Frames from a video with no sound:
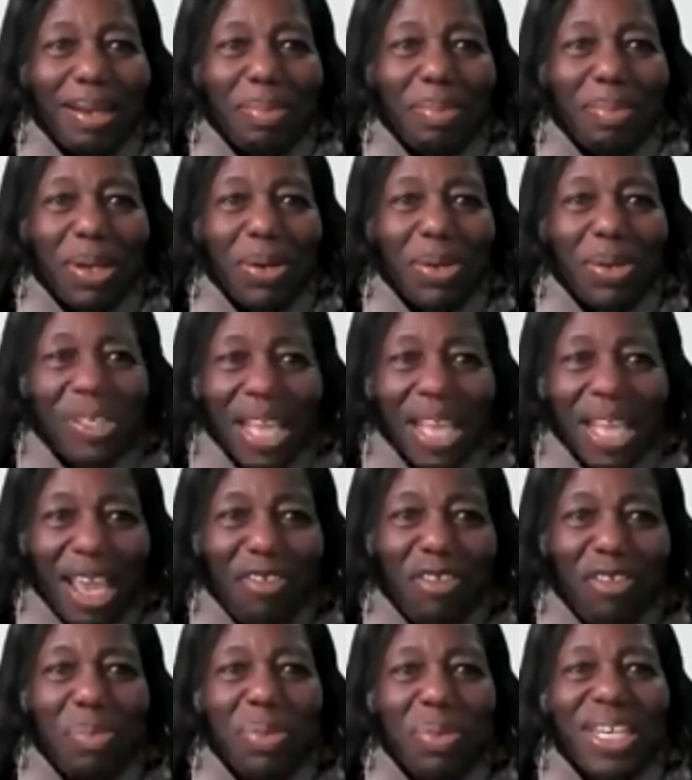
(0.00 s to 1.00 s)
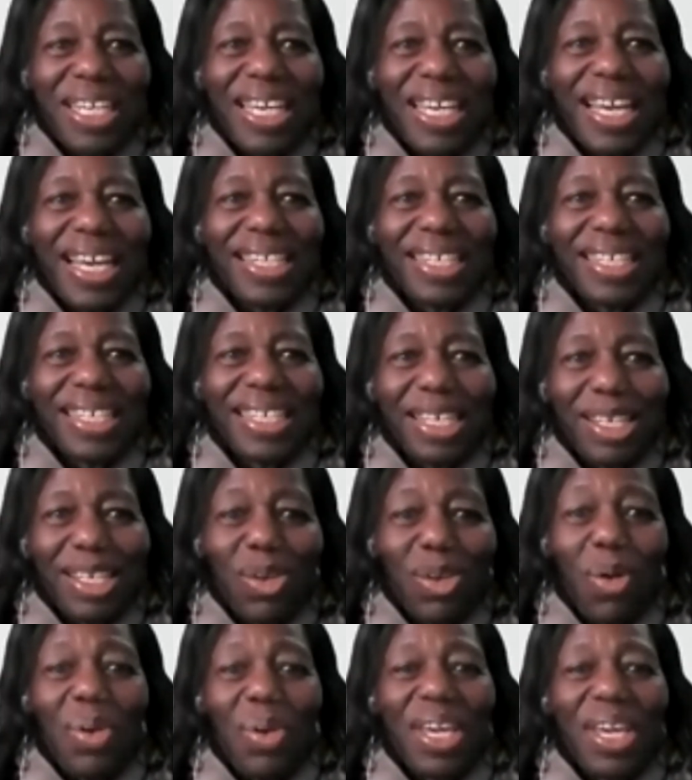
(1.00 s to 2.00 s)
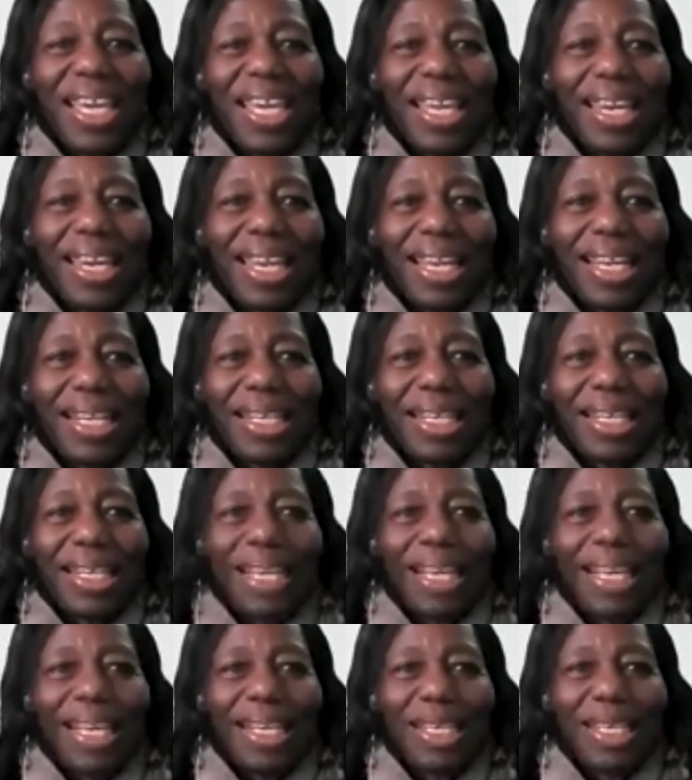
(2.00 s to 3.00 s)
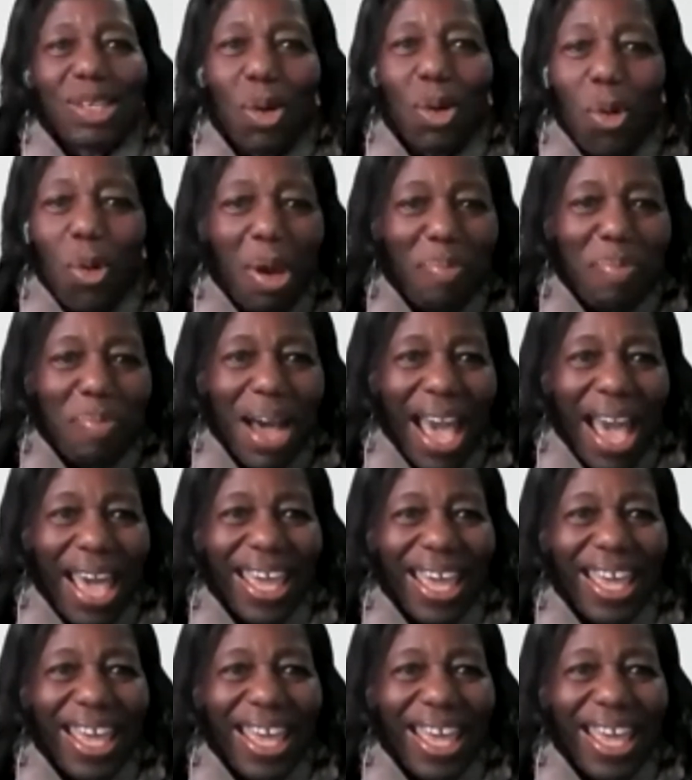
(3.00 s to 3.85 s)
because everybody else is going in. So who am I?